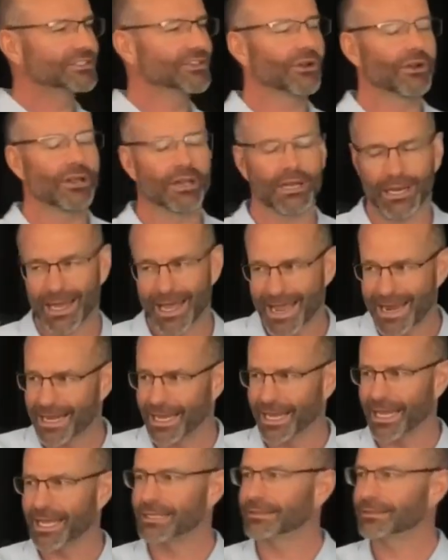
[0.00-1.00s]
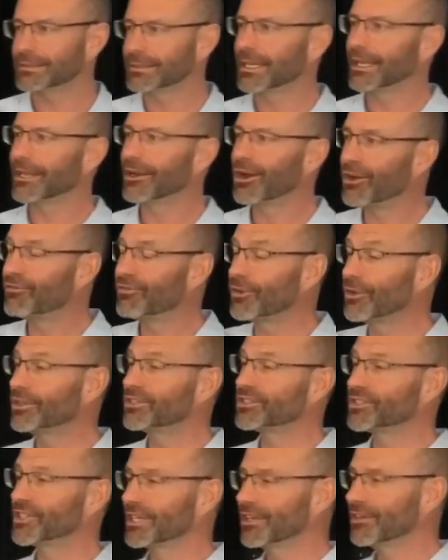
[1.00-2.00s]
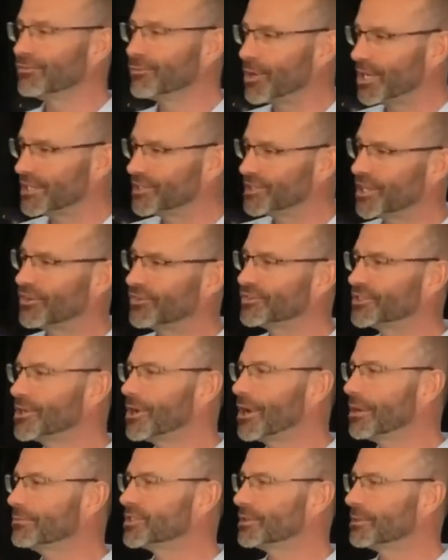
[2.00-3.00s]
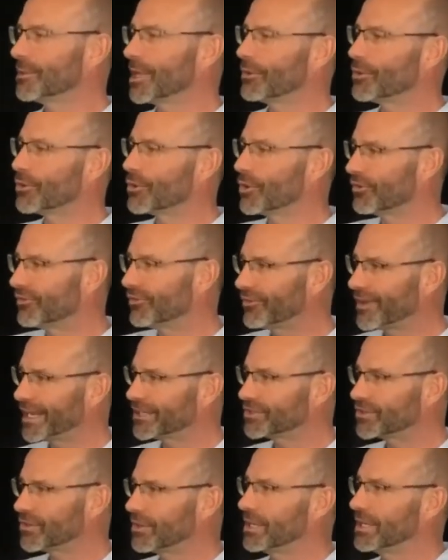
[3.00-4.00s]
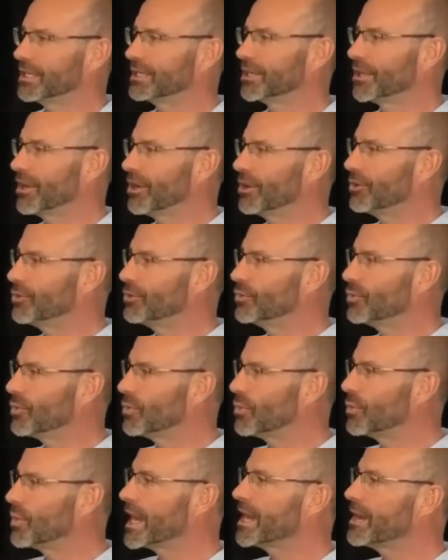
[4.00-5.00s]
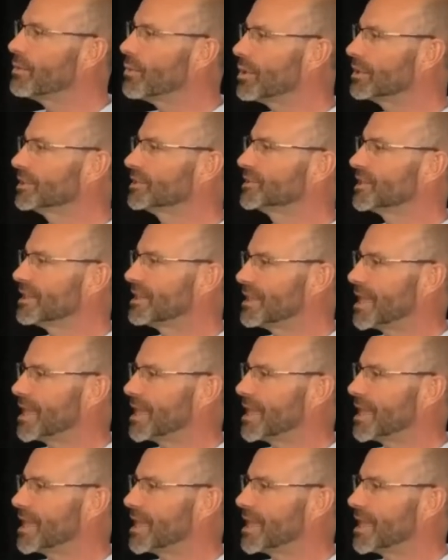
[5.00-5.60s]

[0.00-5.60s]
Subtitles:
on it later, and I've learned to give myself time to be able to reflect on it and go, where was